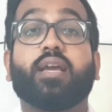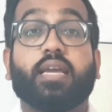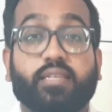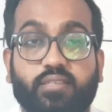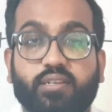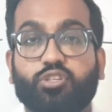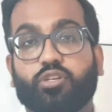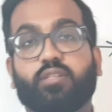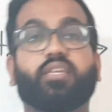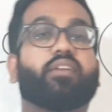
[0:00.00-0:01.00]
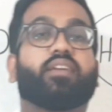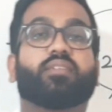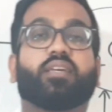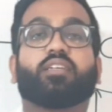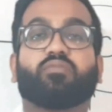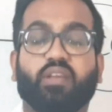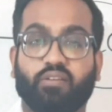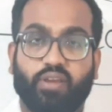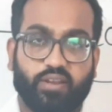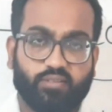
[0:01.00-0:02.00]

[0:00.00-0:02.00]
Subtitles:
essential theories as well, right?